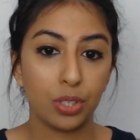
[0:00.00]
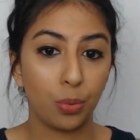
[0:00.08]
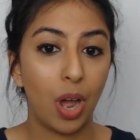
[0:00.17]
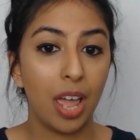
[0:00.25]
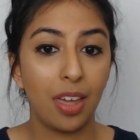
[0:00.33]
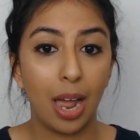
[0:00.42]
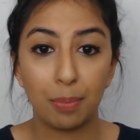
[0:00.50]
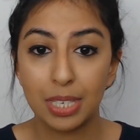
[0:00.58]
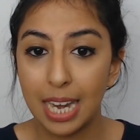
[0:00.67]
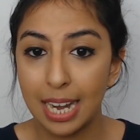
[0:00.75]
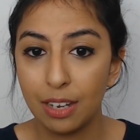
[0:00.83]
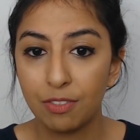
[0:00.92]
So either
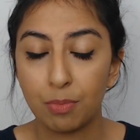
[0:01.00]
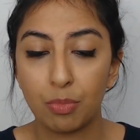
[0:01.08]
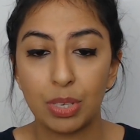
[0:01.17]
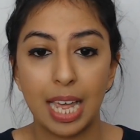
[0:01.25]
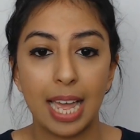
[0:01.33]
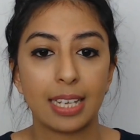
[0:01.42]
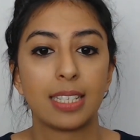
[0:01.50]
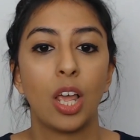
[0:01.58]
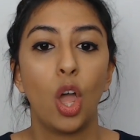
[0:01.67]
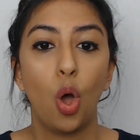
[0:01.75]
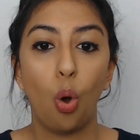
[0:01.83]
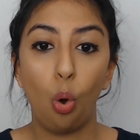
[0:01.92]
abstaining from sex
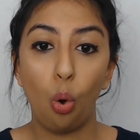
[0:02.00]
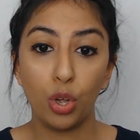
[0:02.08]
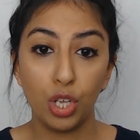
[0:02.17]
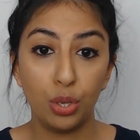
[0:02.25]
or